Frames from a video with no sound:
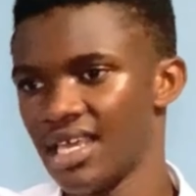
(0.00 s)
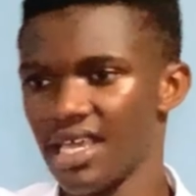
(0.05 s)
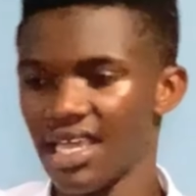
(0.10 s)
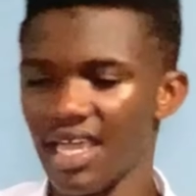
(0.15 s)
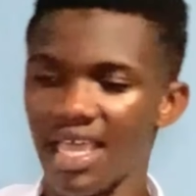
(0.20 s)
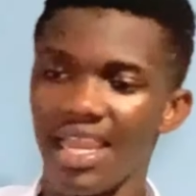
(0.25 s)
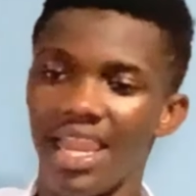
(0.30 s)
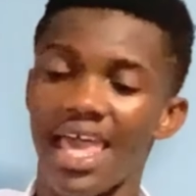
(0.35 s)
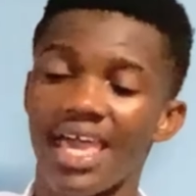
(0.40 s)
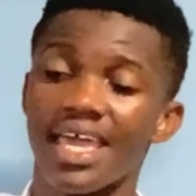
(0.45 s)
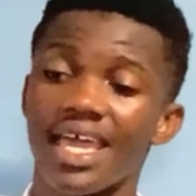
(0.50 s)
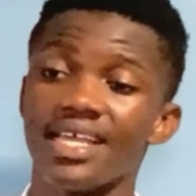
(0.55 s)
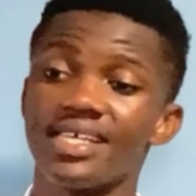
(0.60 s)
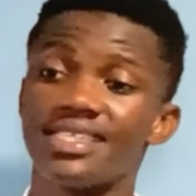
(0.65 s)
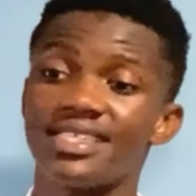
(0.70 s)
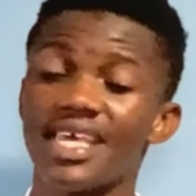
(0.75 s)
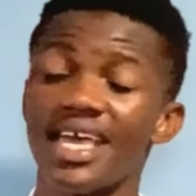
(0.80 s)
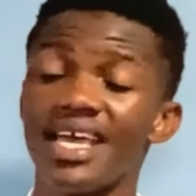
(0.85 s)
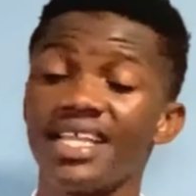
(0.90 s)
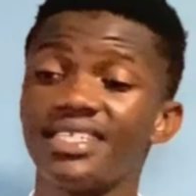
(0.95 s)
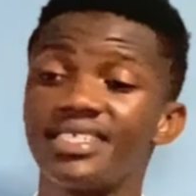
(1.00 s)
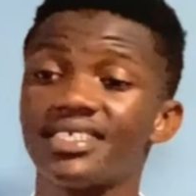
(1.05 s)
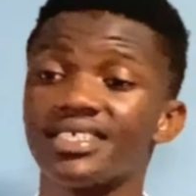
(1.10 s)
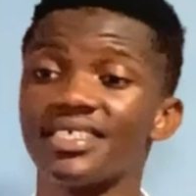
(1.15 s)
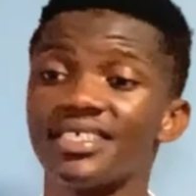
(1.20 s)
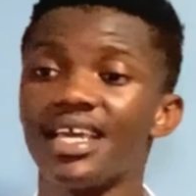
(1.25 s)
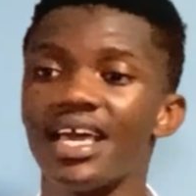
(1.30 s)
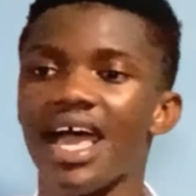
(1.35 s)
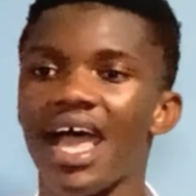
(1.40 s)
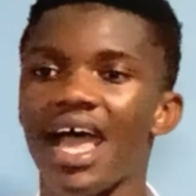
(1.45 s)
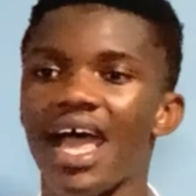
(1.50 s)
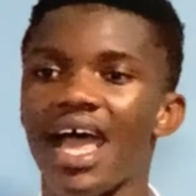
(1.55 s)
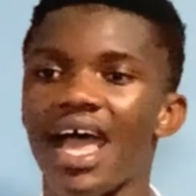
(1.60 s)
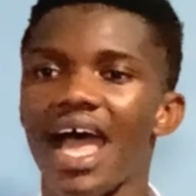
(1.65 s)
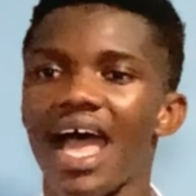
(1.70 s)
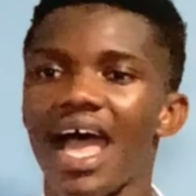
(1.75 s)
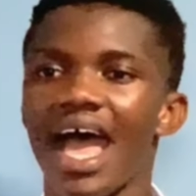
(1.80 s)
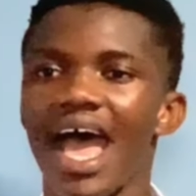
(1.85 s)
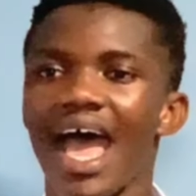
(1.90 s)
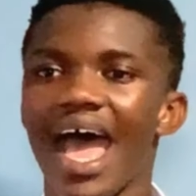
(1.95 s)
And like I said,
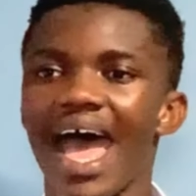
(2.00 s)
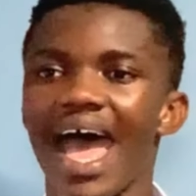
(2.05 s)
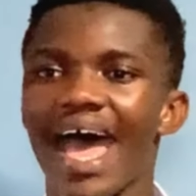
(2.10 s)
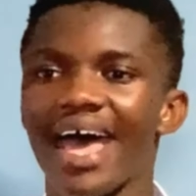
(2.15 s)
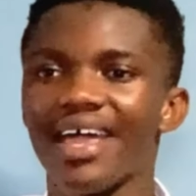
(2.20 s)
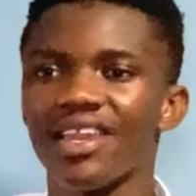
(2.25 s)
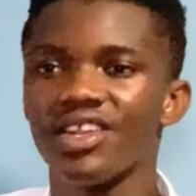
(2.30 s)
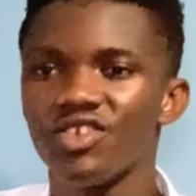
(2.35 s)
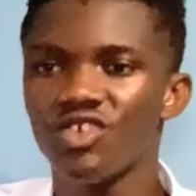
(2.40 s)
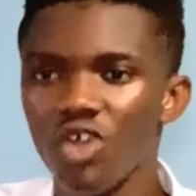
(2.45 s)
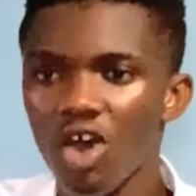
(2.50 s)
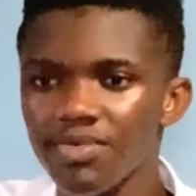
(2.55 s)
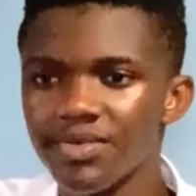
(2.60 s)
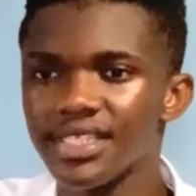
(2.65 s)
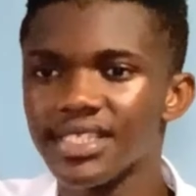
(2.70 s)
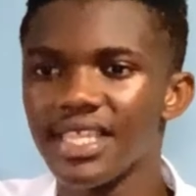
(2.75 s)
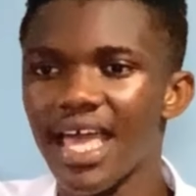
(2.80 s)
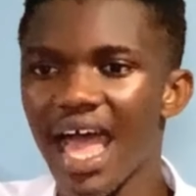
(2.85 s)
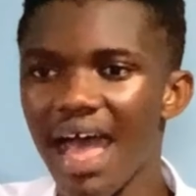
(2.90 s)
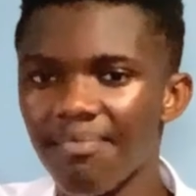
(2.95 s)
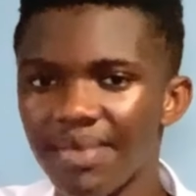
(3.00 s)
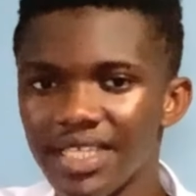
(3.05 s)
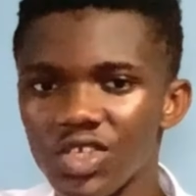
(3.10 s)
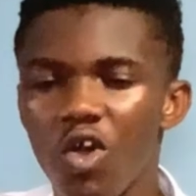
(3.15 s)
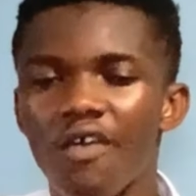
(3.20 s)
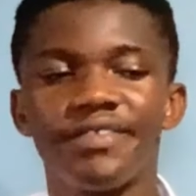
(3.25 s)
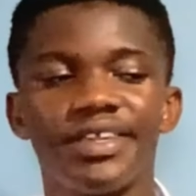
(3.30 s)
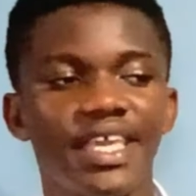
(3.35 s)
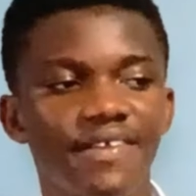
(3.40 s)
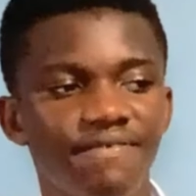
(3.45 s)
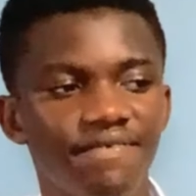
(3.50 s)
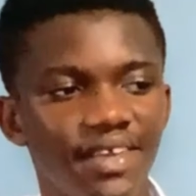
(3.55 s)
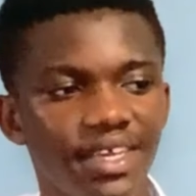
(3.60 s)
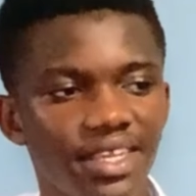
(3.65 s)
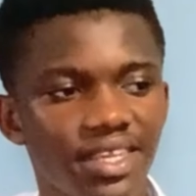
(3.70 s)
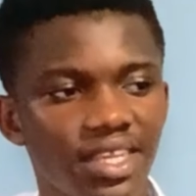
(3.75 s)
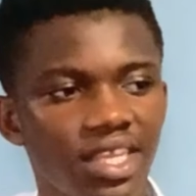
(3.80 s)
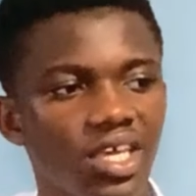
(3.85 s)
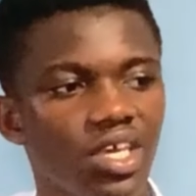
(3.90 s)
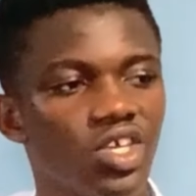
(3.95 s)
adopt the habit of
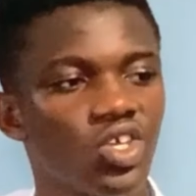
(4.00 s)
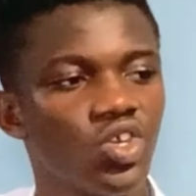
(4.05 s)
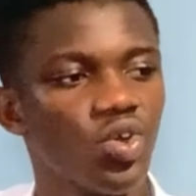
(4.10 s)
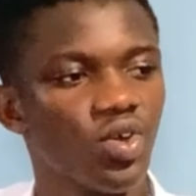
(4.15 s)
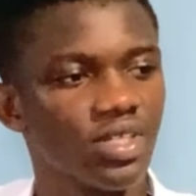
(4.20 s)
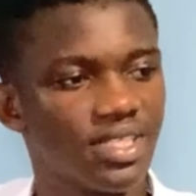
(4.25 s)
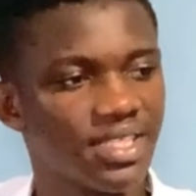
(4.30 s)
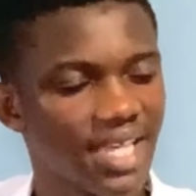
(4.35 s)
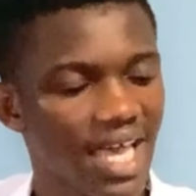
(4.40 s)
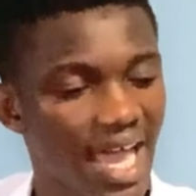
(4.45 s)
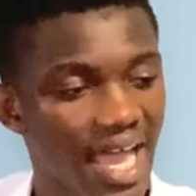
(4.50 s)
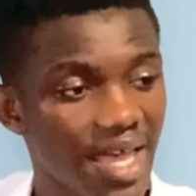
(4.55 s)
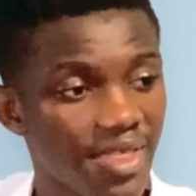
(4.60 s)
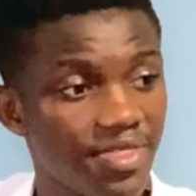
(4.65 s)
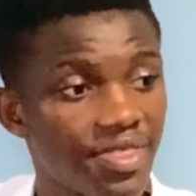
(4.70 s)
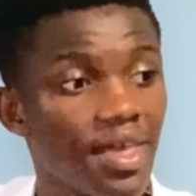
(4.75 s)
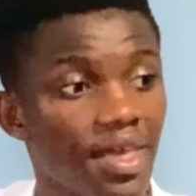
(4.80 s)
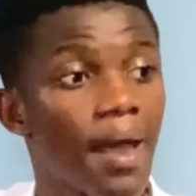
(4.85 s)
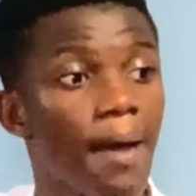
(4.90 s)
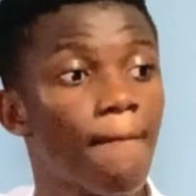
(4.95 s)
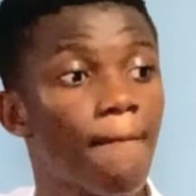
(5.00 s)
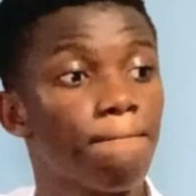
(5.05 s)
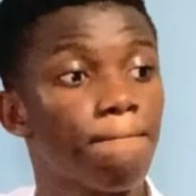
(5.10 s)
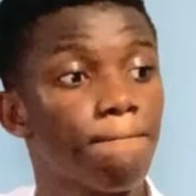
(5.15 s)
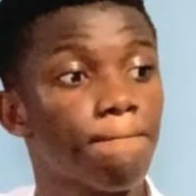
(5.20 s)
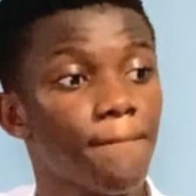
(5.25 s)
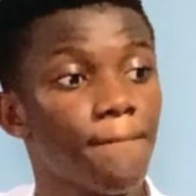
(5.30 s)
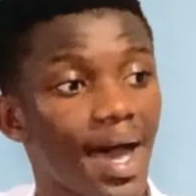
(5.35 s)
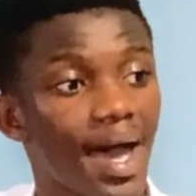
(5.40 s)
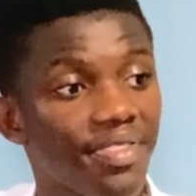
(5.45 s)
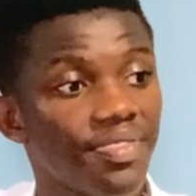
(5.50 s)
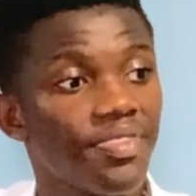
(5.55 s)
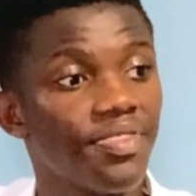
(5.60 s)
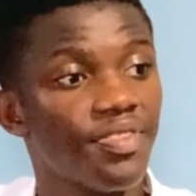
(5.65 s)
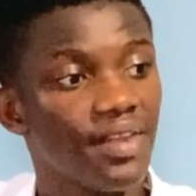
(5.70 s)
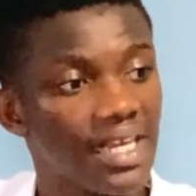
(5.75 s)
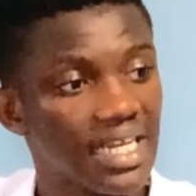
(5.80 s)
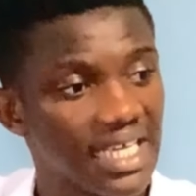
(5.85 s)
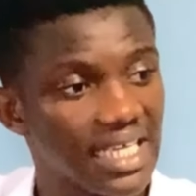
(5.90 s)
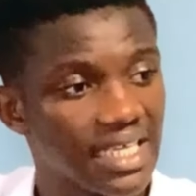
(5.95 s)
giving your tithe
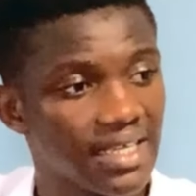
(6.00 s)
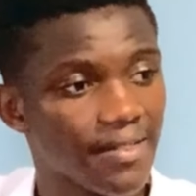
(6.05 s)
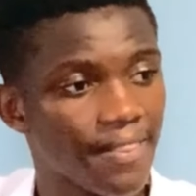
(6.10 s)
monthly.